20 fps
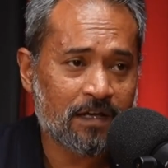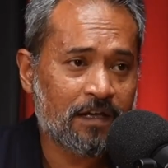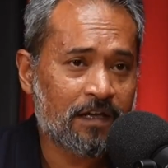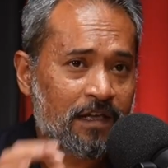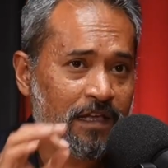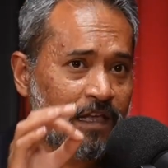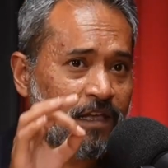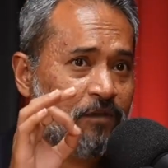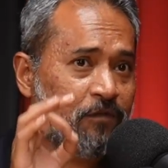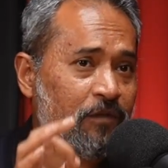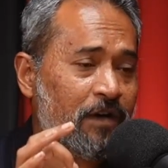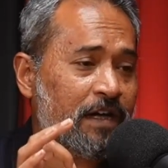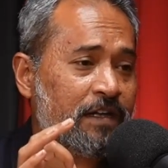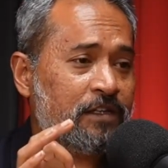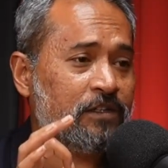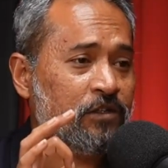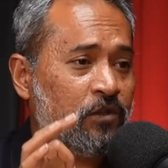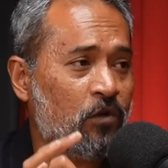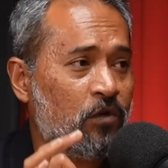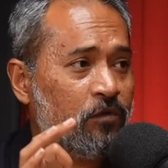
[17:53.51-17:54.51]
If I
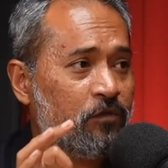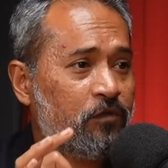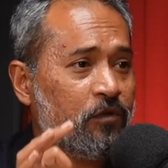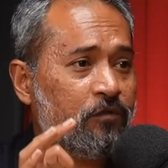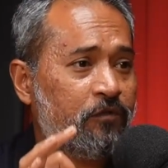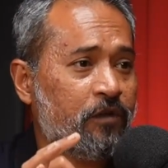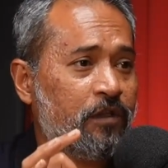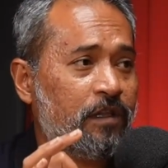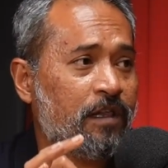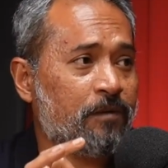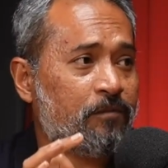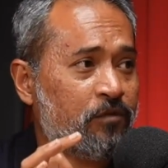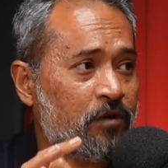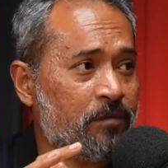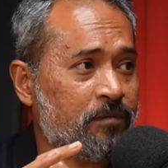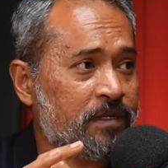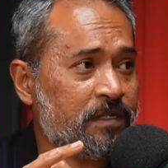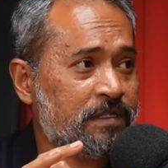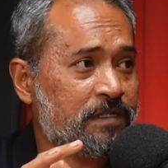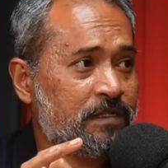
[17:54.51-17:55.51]
don't fulfill that
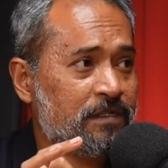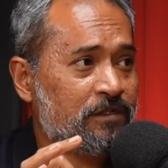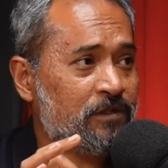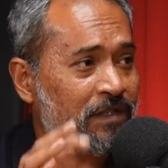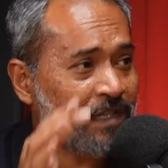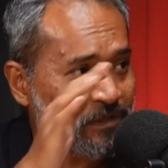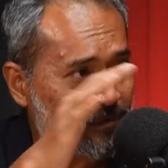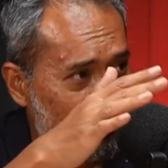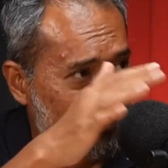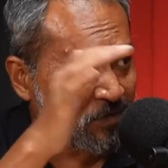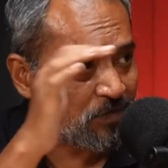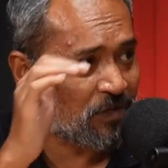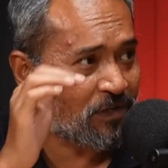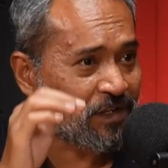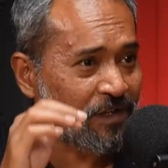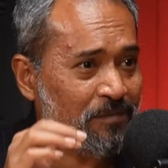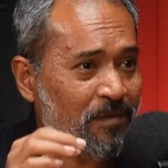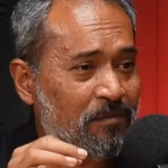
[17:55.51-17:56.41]
promise, so that's what you're talking about.